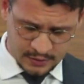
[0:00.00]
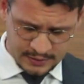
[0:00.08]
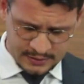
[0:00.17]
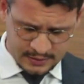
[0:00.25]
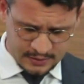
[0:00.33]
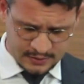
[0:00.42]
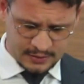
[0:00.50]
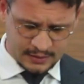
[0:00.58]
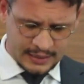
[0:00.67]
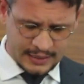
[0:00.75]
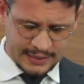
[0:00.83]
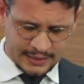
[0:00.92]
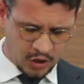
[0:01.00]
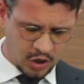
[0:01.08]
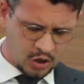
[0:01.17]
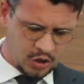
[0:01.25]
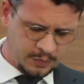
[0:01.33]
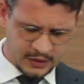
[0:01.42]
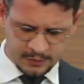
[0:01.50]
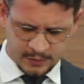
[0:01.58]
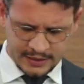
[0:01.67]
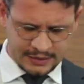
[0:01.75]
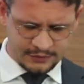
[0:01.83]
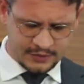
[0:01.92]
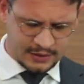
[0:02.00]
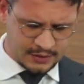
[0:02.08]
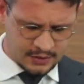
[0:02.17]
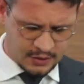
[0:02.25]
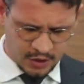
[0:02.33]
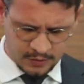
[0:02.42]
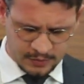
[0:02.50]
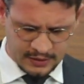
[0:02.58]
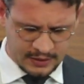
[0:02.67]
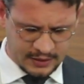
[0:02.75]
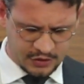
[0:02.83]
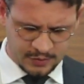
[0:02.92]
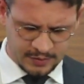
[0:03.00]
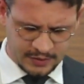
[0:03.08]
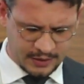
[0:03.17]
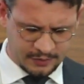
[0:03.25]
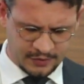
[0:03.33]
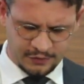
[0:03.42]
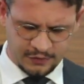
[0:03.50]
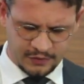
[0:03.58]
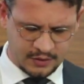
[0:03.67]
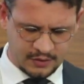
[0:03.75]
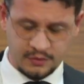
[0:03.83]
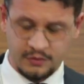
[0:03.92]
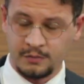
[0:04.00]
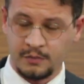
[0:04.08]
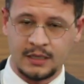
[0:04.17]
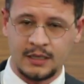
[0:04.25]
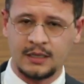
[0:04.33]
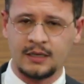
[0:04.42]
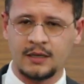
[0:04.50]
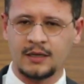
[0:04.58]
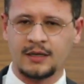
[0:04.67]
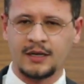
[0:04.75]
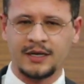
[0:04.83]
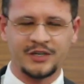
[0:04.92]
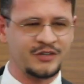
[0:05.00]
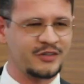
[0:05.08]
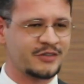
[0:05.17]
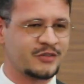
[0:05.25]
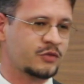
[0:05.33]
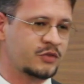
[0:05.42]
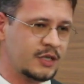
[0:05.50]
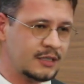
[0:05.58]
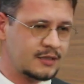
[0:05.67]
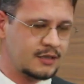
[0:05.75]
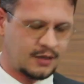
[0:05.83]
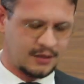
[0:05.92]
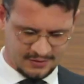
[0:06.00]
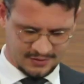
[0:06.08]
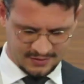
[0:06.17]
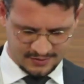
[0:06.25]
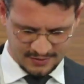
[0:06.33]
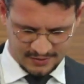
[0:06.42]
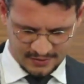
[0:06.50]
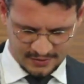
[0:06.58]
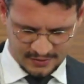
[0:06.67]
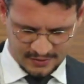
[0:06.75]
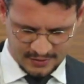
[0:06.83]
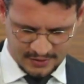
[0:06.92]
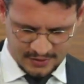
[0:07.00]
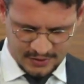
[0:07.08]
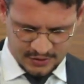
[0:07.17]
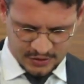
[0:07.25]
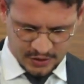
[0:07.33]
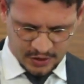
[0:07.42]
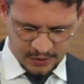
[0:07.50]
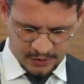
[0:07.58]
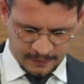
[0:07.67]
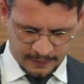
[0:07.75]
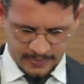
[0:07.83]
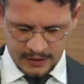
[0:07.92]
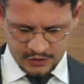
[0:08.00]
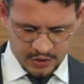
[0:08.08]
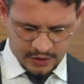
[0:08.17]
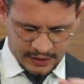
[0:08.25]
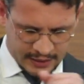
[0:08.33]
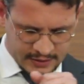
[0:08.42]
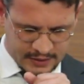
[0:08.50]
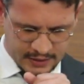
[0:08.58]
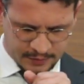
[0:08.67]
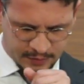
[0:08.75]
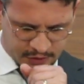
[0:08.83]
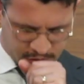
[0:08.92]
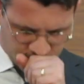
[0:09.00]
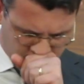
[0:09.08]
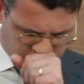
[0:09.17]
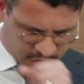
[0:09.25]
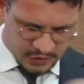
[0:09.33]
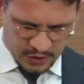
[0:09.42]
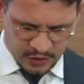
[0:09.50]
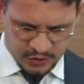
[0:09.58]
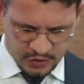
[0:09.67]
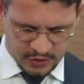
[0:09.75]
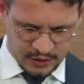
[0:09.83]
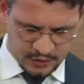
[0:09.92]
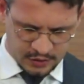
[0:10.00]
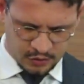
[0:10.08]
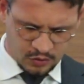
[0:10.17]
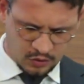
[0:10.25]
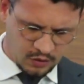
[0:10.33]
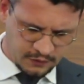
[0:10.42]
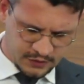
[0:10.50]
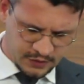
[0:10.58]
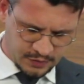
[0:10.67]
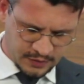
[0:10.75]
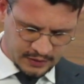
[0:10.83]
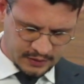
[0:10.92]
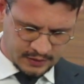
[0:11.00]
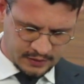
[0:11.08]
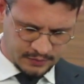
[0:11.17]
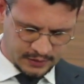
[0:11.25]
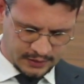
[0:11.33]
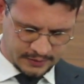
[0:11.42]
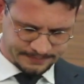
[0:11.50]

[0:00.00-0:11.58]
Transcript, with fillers: exist. In hope, he believed against hope that he should become the father of many nations, or Gentiles. So, no, sorry, as he had been told, so shall your offspring be.